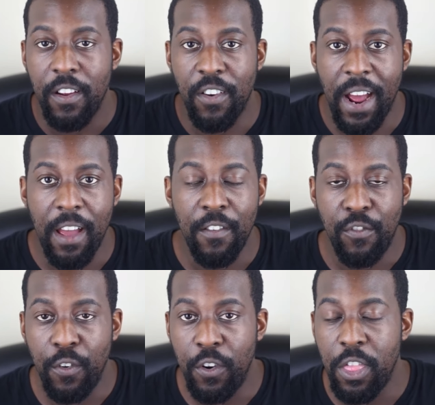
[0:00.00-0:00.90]
right,
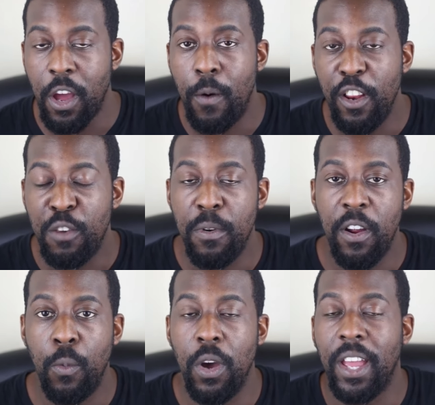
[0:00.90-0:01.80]
through the Holy
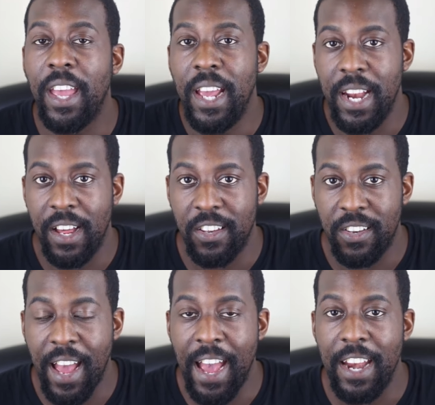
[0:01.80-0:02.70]
Spirit working in us
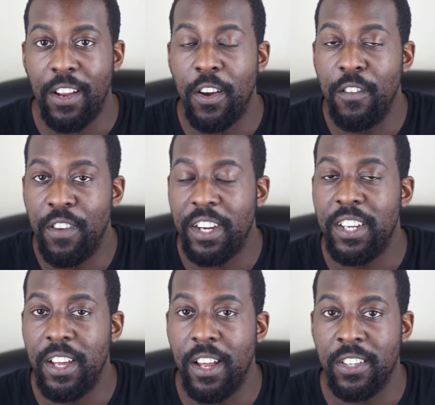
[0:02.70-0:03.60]
and
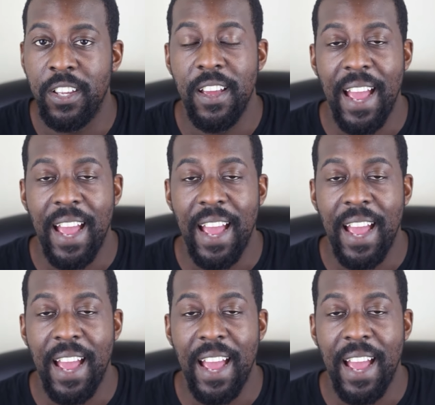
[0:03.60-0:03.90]
convicting us